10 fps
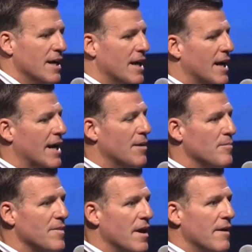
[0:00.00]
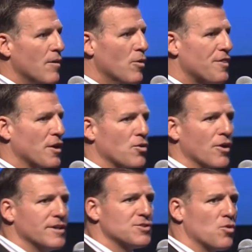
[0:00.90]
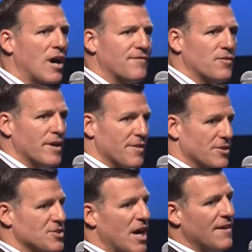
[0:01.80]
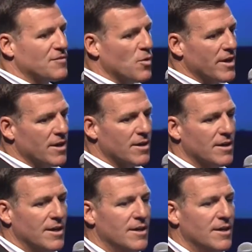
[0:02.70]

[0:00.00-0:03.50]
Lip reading: With Acronis, we're offering their software,